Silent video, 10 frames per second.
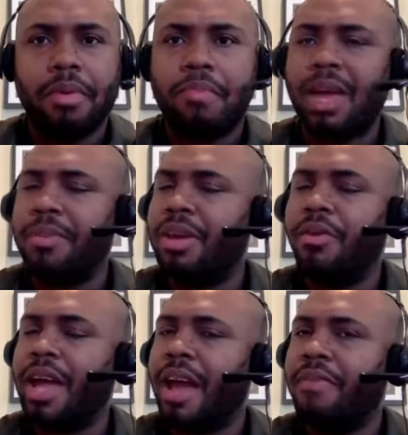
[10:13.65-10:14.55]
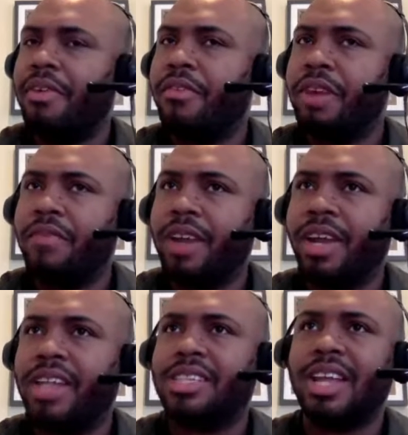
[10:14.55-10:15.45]
Maybe you don't have to
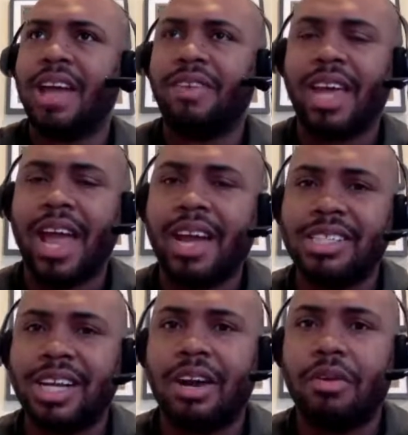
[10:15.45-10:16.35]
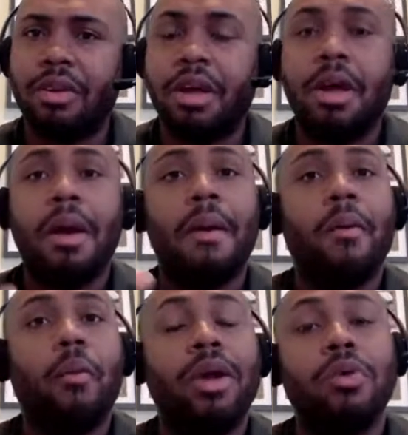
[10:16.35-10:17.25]
refinance and have a cash out.
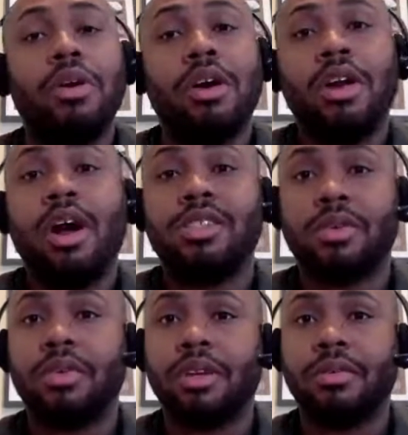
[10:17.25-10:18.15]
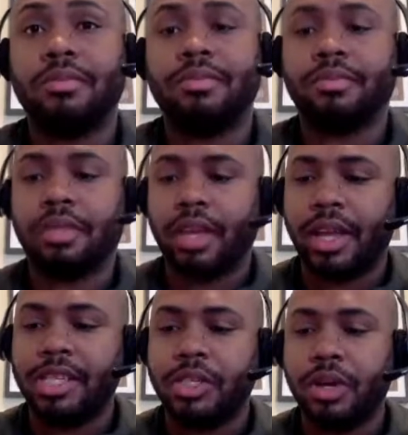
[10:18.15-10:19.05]
What you could also do
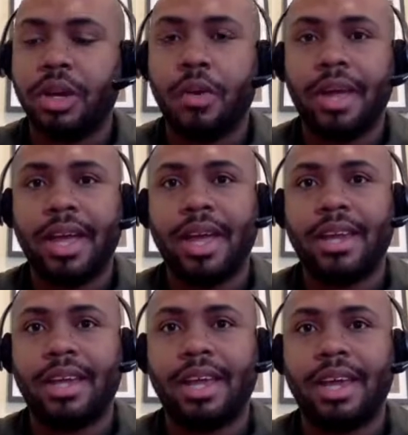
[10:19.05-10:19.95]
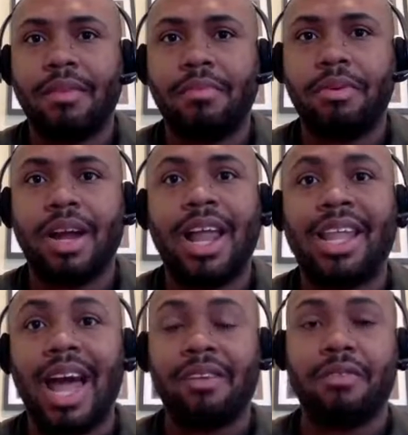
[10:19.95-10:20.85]
is you could go ahead and put a
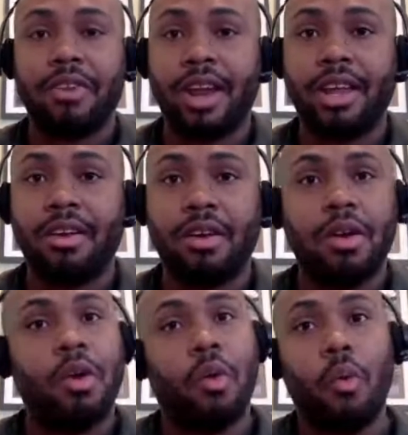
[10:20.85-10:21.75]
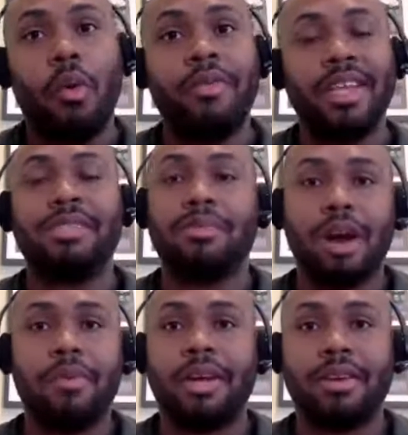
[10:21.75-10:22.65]
line of credit on this
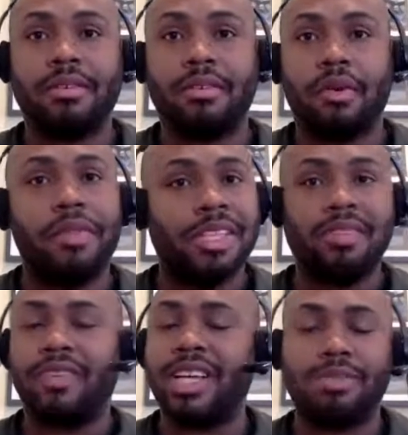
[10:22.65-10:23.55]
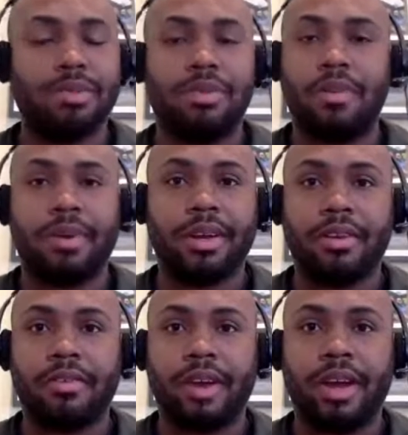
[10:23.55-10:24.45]
property, on this investment property,
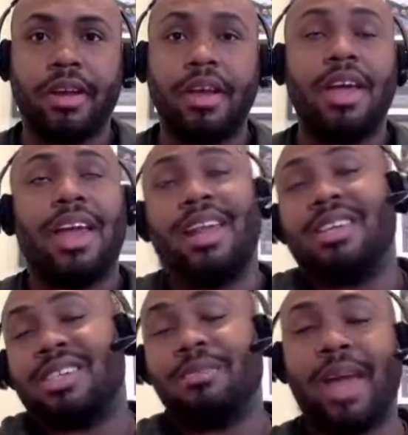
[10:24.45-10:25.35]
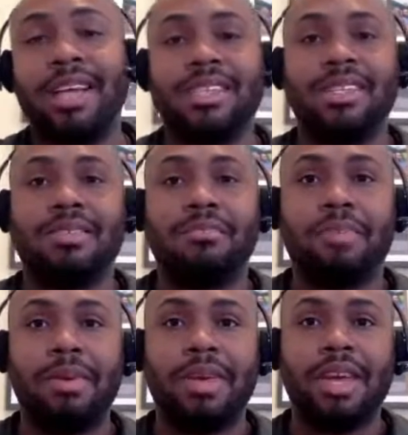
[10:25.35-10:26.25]
right? And in some cases,
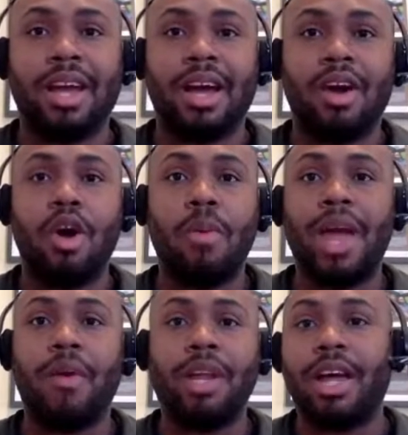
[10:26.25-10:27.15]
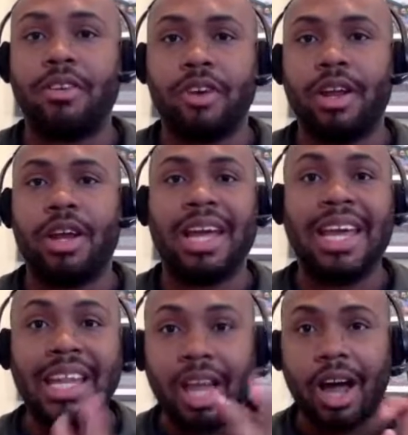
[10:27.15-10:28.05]
maybe a home equity line of credit, a
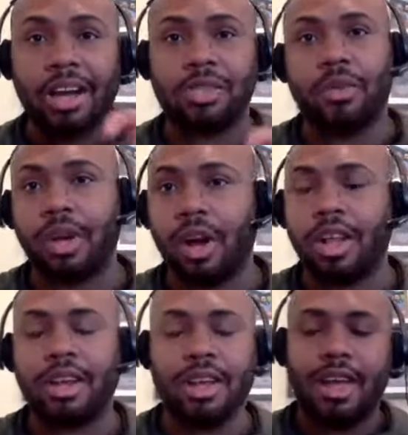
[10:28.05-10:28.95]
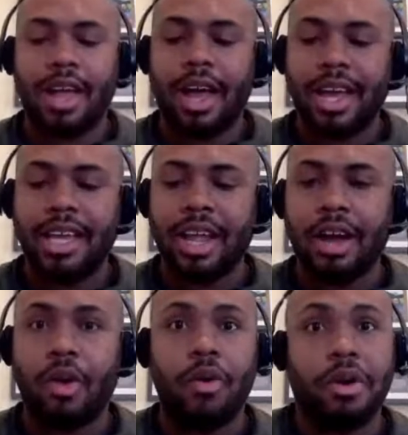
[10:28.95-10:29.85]
HELOC is what we call it, a
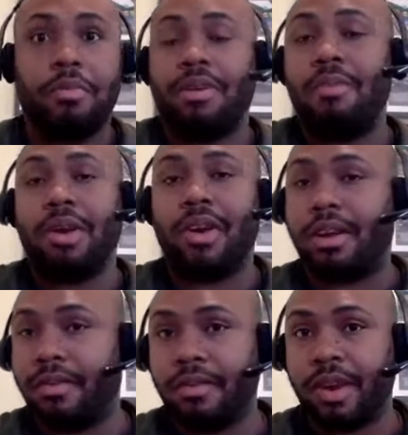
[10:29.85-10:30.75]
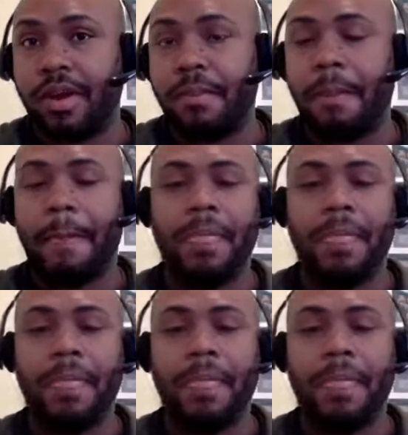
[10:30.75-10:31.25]
HELOC on your primary, right?